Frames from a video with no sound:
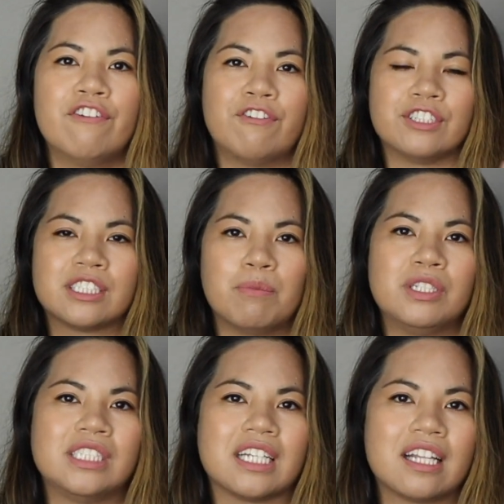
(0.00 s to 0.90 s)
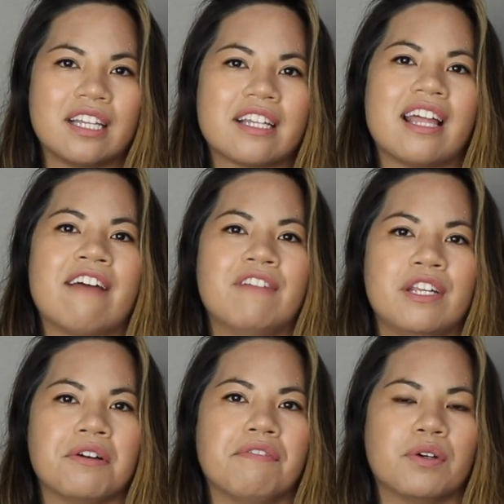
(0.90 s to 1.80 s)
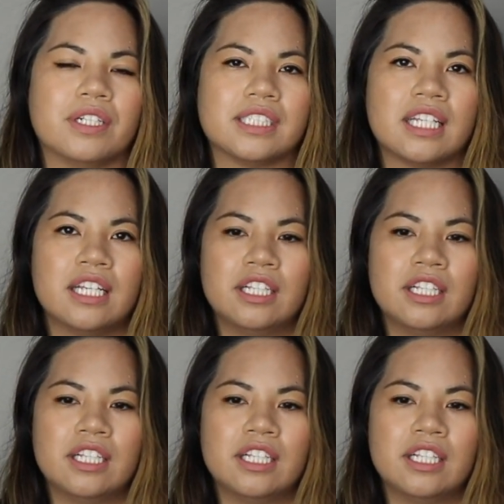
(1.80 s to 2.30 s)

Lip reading: for someone to click that video of yours.